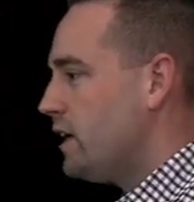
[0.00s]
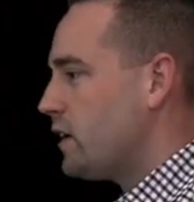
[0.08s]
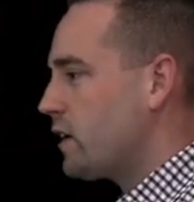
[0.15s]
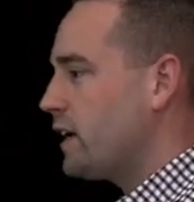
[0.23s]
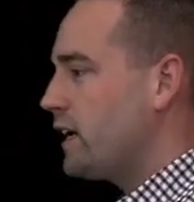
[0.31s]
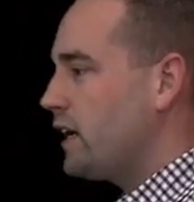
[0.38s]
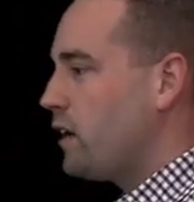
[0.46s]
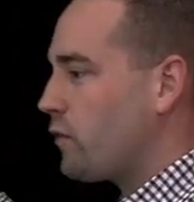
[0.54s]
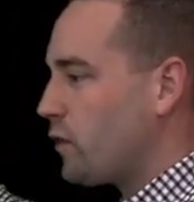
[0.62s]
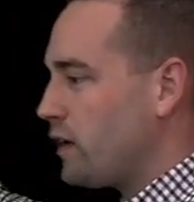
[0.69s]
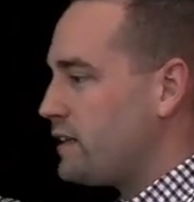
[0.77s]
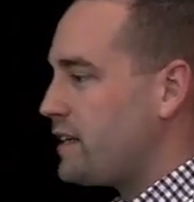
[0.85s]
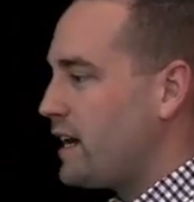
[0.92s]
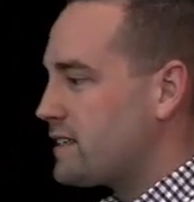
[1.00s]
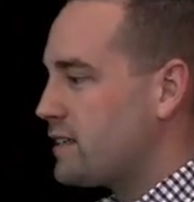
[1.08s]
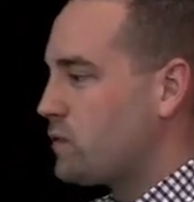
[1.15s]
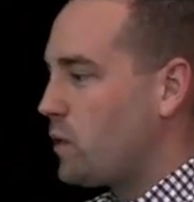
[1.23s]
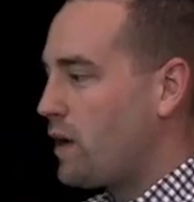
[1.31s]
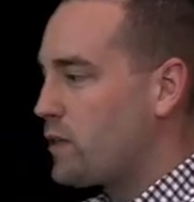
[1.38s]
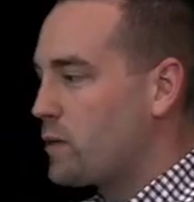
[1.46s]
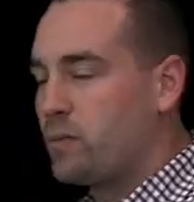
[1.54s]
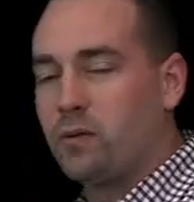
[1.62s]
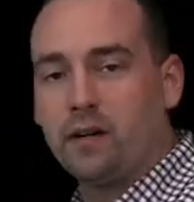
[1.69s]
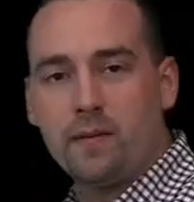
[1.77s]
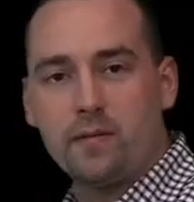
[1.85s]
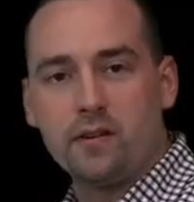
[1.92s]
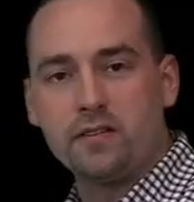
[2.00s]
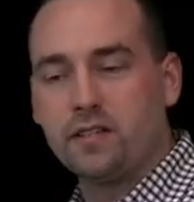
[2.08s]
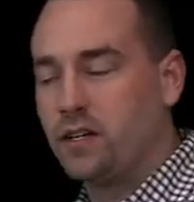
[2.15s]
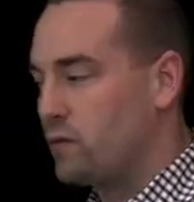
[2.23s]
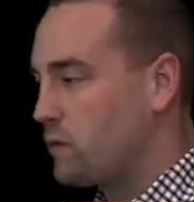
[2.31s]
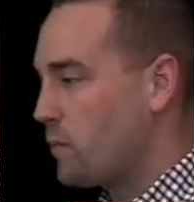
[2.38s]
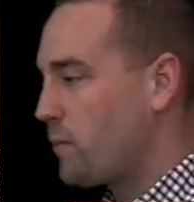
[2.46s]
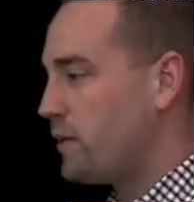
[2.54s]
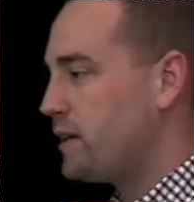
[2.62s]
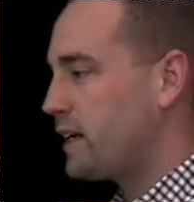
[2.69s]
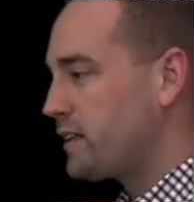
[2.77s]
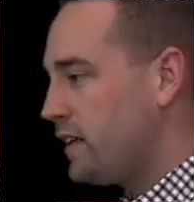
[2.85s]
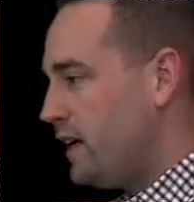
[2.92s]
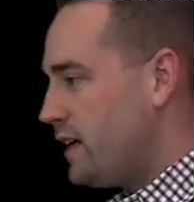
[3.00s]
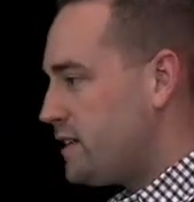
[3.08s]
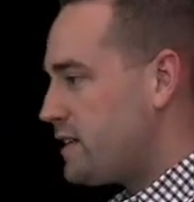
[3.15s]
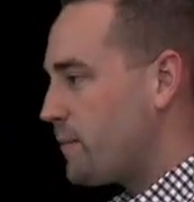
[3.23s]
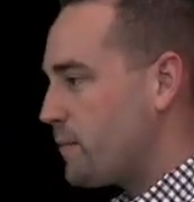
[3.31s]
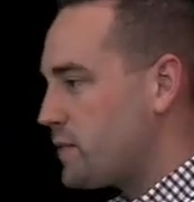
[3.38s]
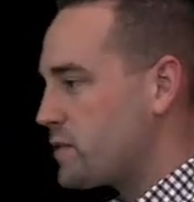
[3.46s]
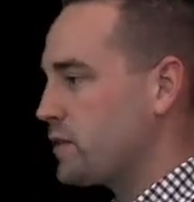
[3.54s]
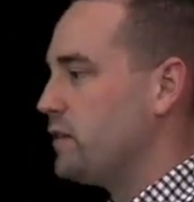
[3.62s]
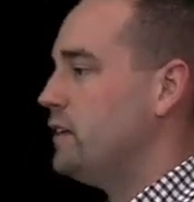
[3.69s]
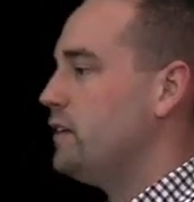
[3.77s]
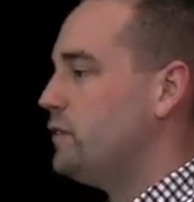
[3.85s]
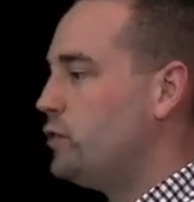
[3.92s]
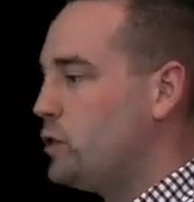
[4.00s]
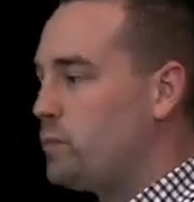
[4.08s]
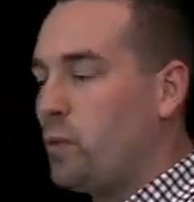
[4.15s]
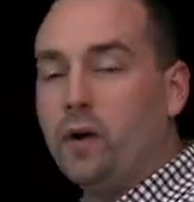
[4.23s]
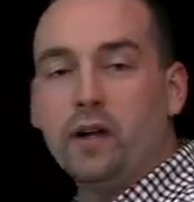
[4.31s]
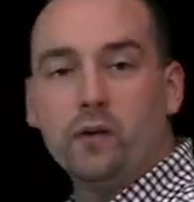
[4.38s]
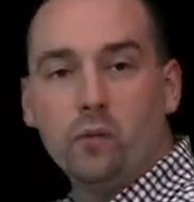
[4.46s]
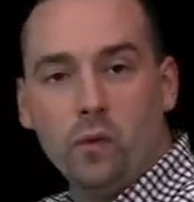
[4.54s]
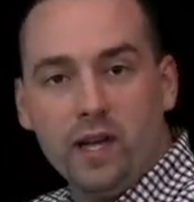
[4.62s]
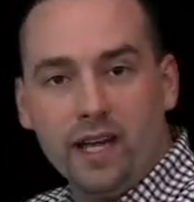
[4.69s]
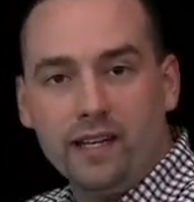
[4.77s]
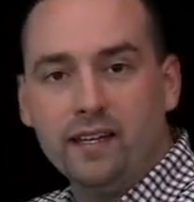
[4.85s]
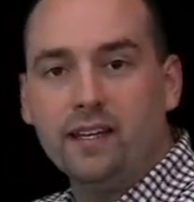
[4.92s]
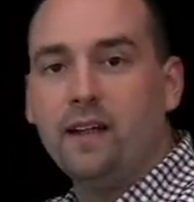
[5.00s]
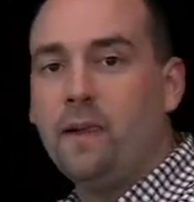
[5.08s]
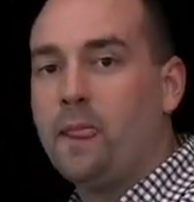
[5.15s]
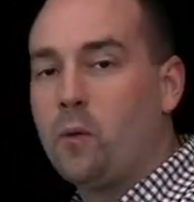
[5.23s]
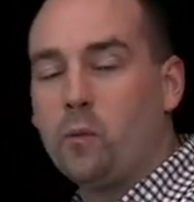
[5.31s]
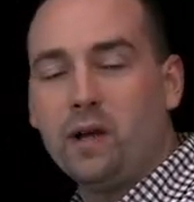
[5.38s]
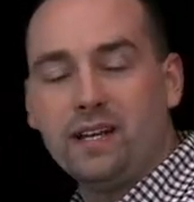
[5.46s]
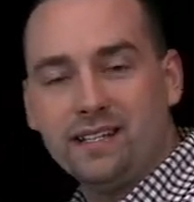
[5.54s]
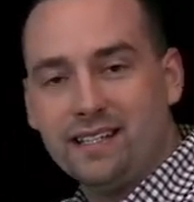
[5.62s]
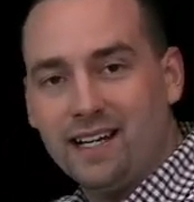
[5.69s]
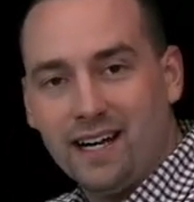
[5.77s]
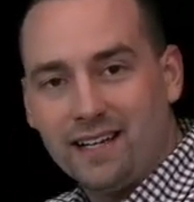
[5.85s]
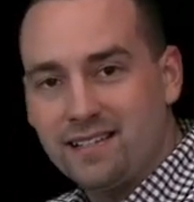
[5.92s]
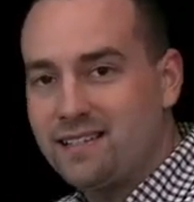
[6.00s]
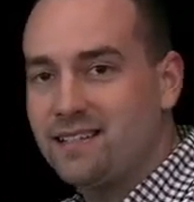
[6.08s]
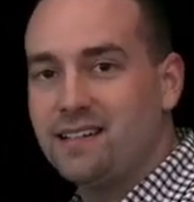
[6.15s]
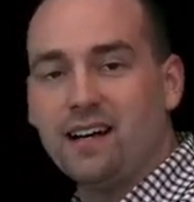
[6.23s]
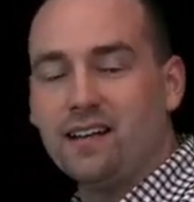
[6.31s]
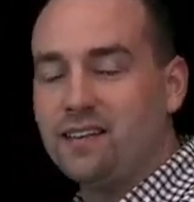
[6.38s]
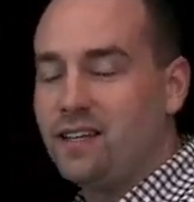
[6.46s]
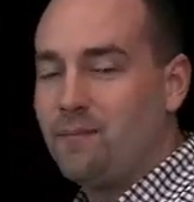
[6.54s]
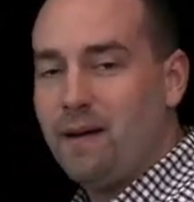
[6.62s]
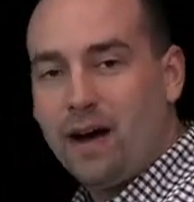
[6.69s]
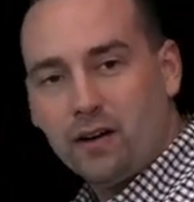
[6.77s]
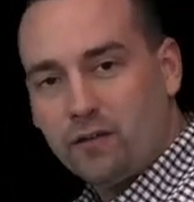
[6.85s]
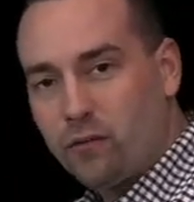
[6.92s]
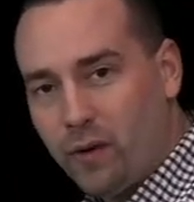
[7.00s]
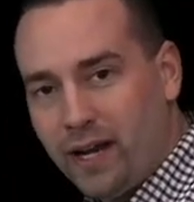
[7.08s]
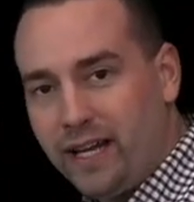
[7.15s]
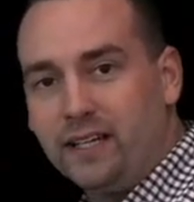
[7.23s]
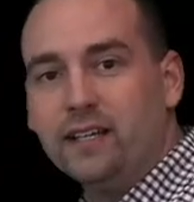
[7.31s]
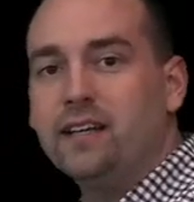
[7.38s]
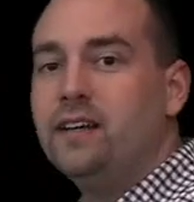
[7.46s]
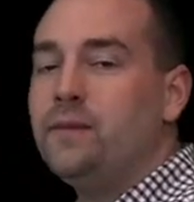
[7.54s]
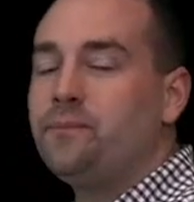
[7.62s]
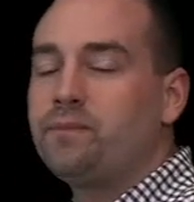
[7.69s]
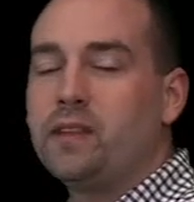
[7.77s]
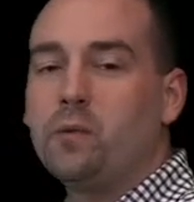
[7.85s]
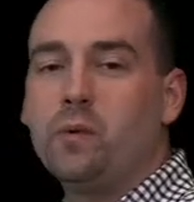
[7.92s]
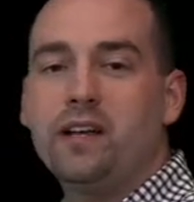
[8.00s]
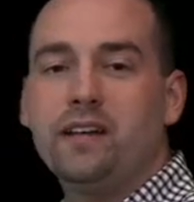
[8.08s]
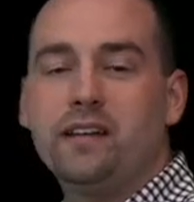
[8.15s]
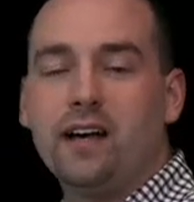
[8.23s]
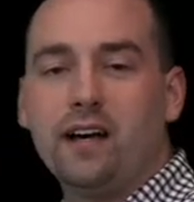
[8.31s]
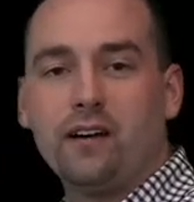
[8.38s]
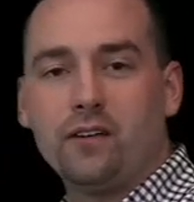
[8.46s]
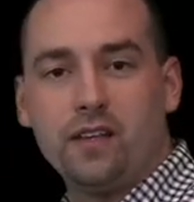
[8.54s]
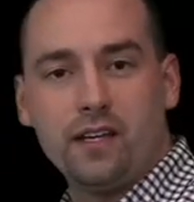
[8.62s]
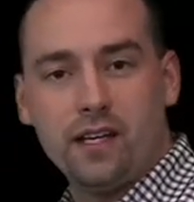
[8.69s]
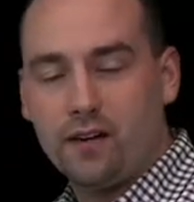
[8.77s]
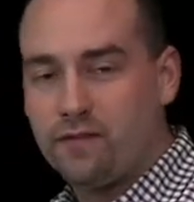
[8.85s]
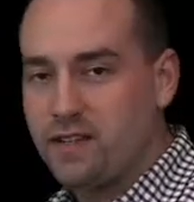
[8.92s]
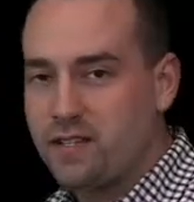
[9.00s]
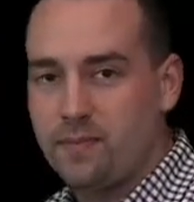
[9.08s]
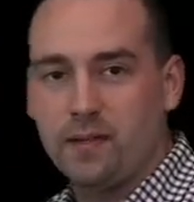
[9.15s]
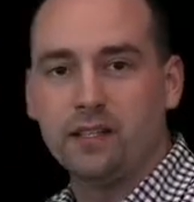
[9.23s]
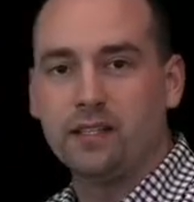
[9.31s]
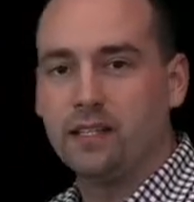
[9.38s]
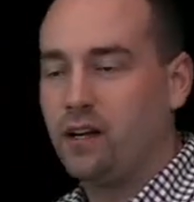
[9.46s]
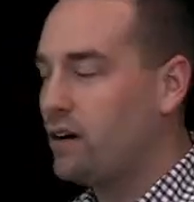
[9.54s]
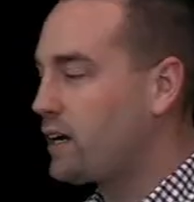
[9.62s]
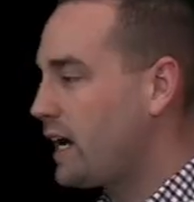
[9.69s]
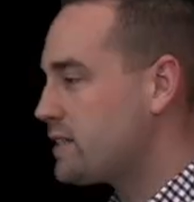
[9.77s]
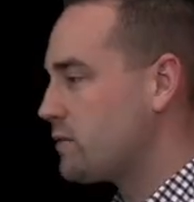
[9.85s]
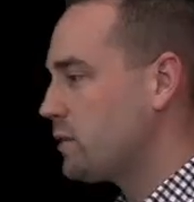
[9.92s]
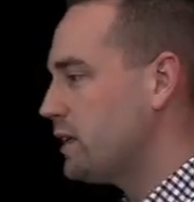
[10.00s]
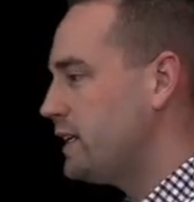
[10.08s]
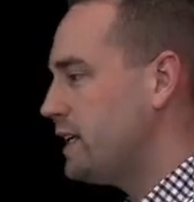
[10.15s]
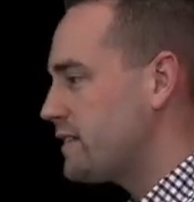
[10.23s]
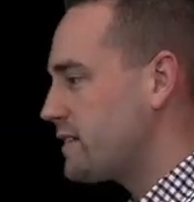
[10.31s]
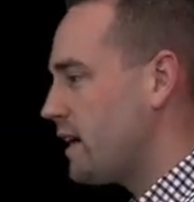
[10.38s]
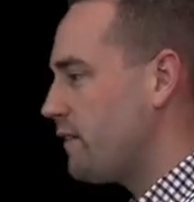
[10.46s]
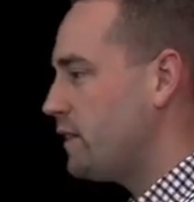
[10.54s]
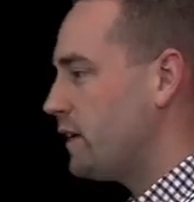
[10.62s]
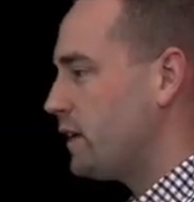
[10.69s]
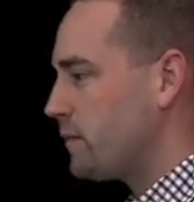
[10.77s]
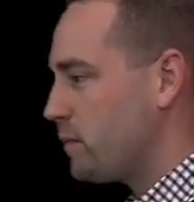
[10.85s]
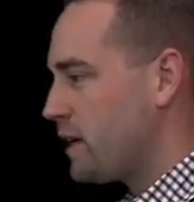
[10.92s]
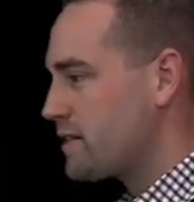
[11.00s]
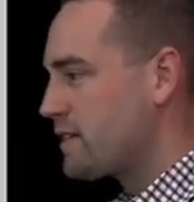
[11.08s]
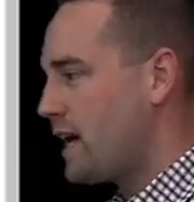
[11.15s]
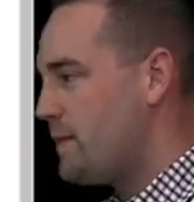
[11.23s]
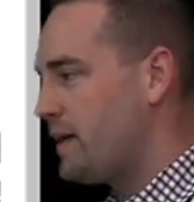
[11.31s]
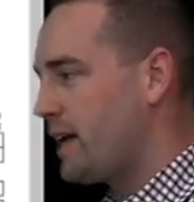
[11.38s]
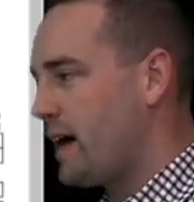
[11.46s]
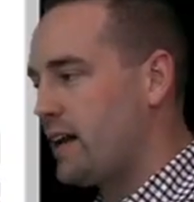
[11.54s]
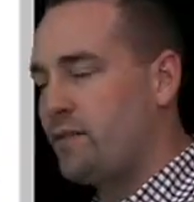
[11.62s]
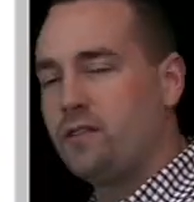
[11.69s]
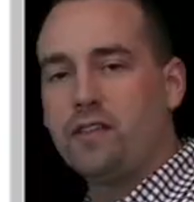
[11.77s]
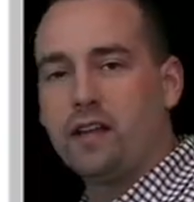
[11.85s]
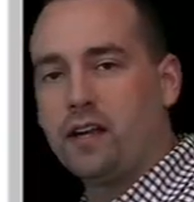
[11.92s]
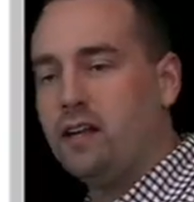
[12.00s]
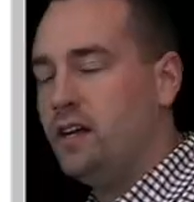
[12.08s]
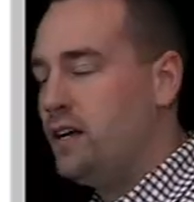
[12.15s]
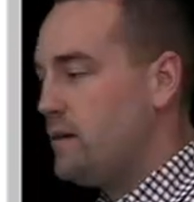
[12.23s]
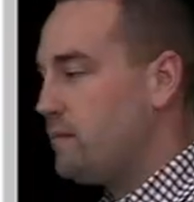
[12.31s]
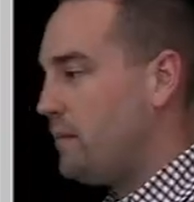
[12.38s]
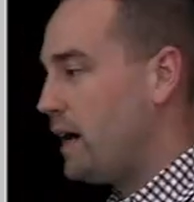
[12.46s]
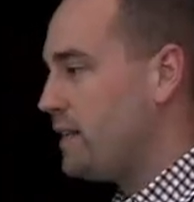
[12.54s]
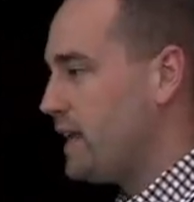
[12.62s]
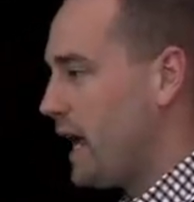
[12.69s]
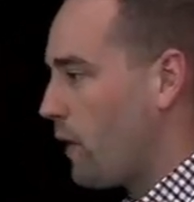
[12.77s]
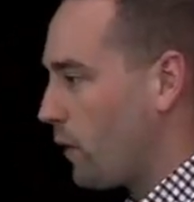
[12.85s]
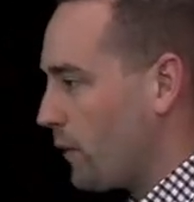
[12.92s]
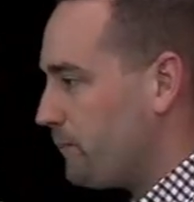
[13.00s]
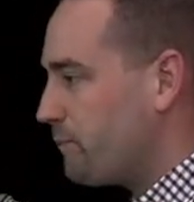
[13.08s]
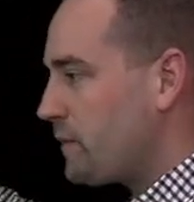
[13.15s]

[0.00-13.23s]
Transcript: You're going to get over a dozen weather parameters here. It will predict temperature, dew point, wind gusts, the amount of rain, the wind or the visibility, all kinds of really neat stuff here, and plus timing out everything by the hour.